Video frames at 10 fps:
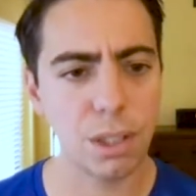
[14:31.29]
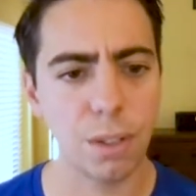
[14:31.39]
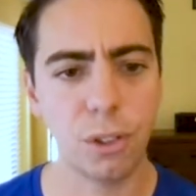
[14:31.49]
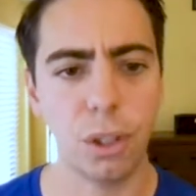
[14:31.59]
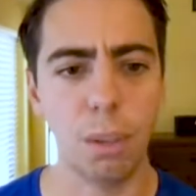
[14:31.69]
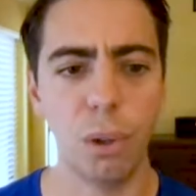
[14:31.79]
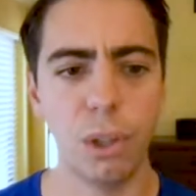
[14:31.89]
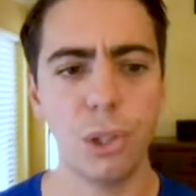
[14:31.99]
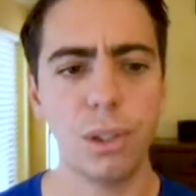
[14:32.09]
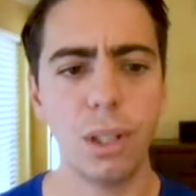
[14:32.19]
of
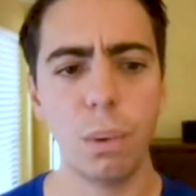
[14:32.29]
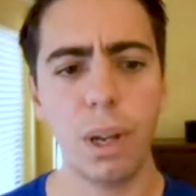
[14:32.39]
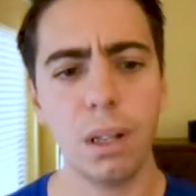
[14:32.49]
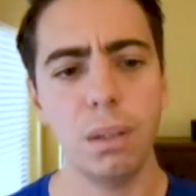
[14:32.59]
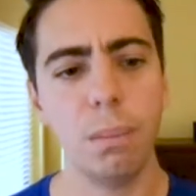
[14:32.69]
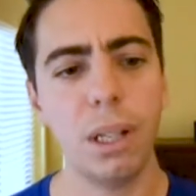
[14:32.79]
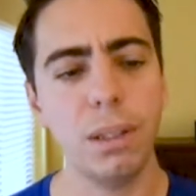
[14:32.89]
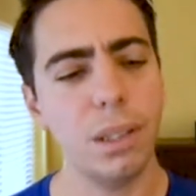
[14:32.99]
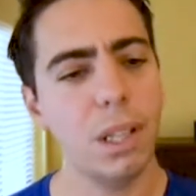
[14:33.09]
collaboration that we had in mind.